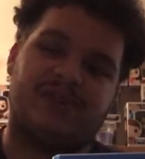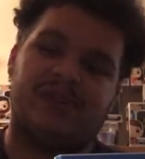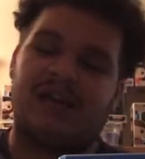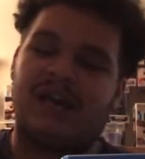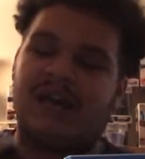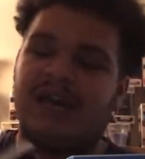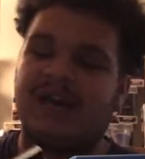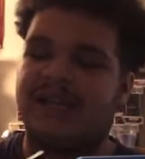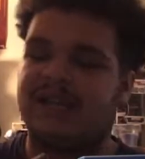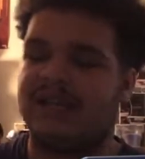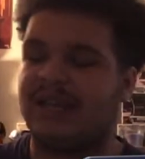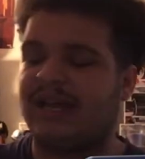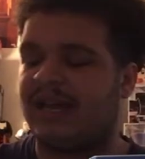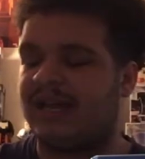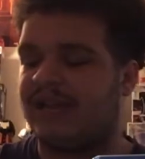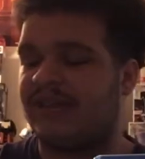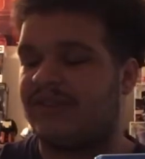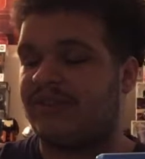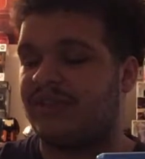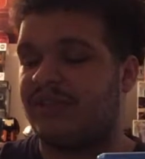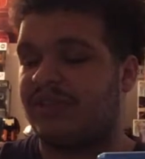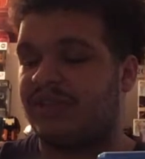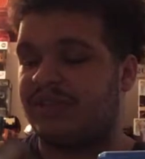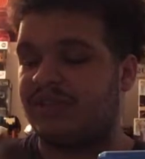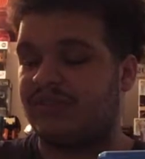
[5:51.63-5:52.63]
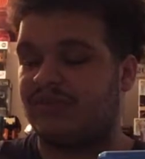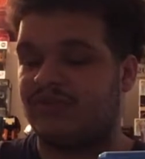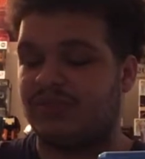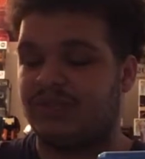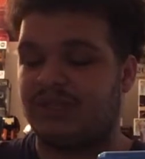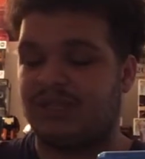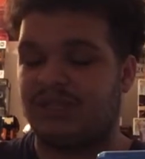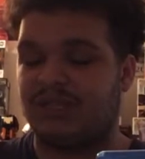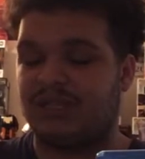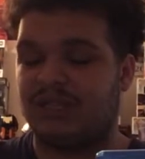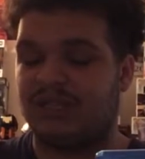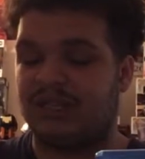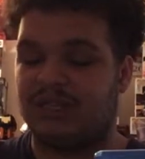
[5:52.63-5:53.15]
I think it's
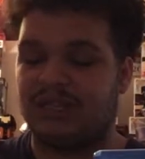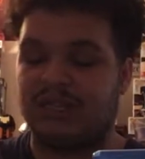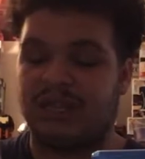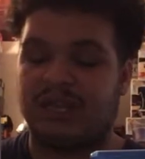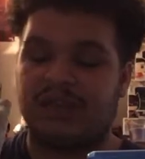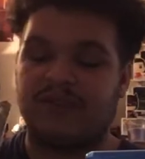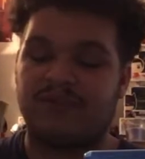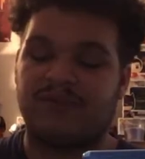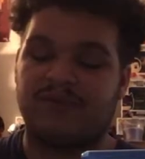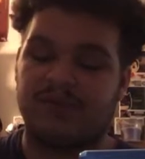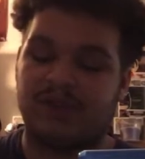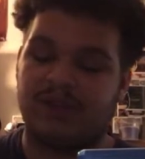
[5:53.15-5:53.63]
really a lot of